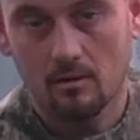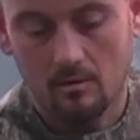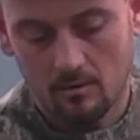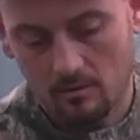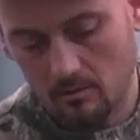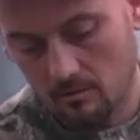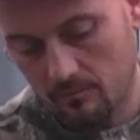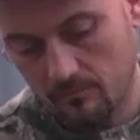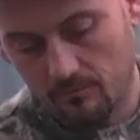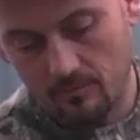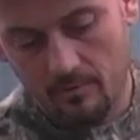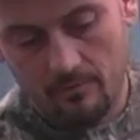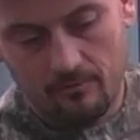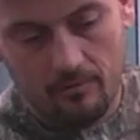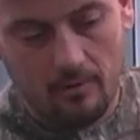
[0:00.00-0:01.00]

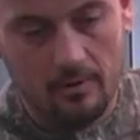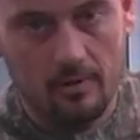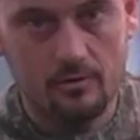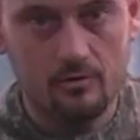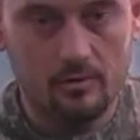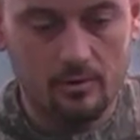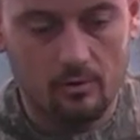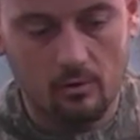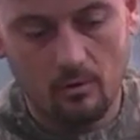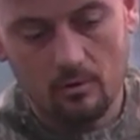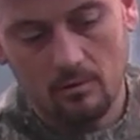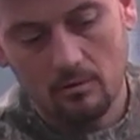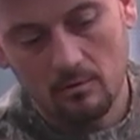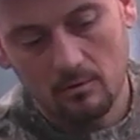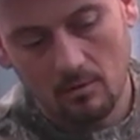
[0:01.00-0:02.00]
the front entry
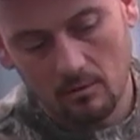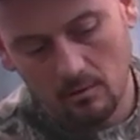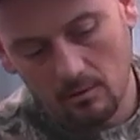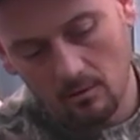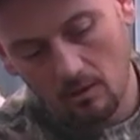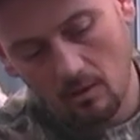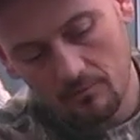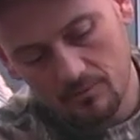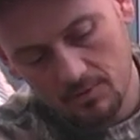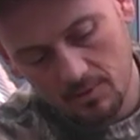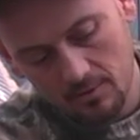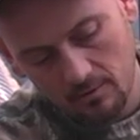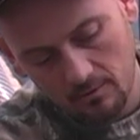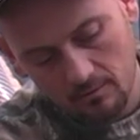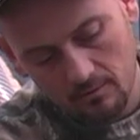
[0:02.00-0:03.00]
hole a little off
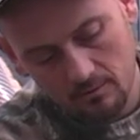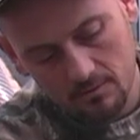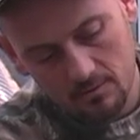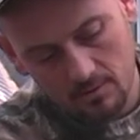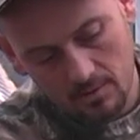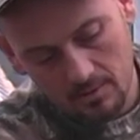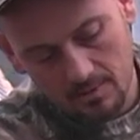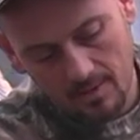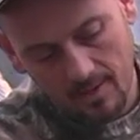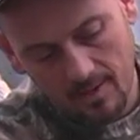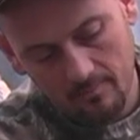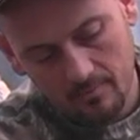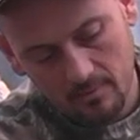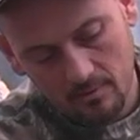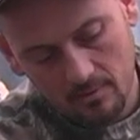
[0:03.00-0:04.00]
center to the
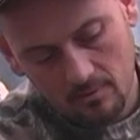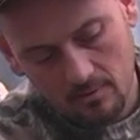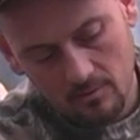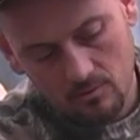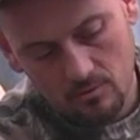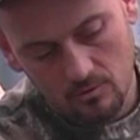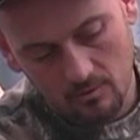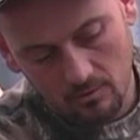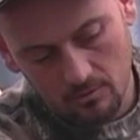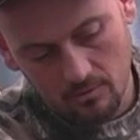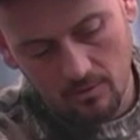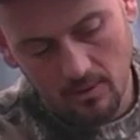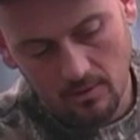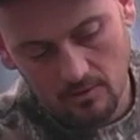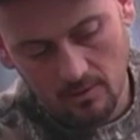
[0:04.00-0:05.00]
top, so
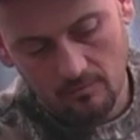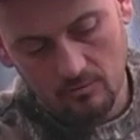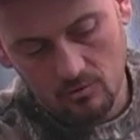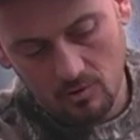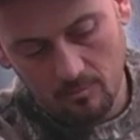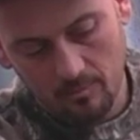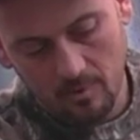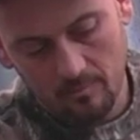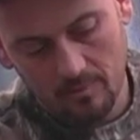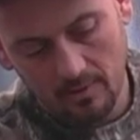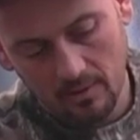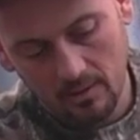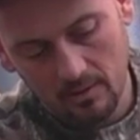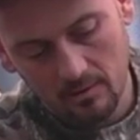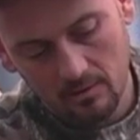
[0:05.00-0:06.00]
they actually have to jump up and
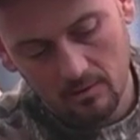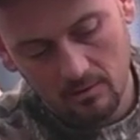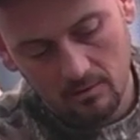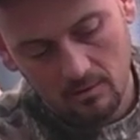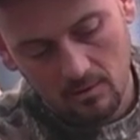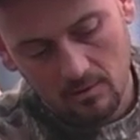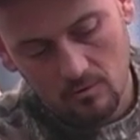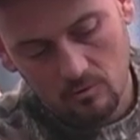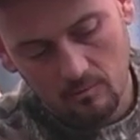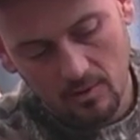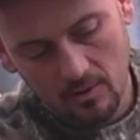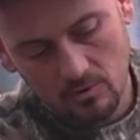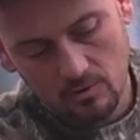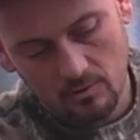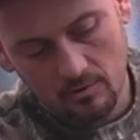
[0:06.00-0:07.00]
in. So
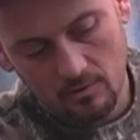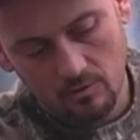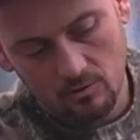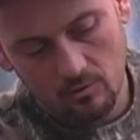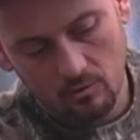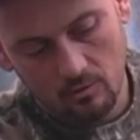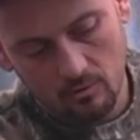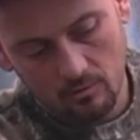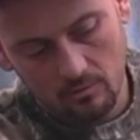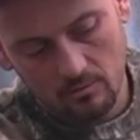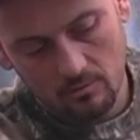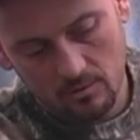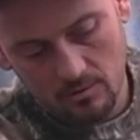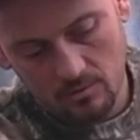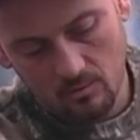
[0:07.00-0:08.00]
make sure that your hole
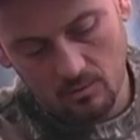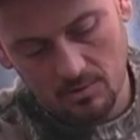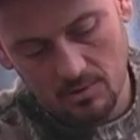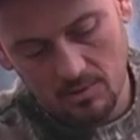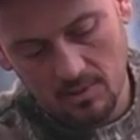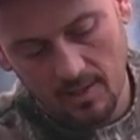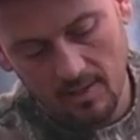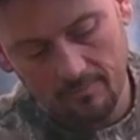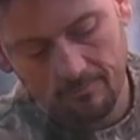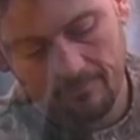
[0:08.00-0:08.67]
is towards the top.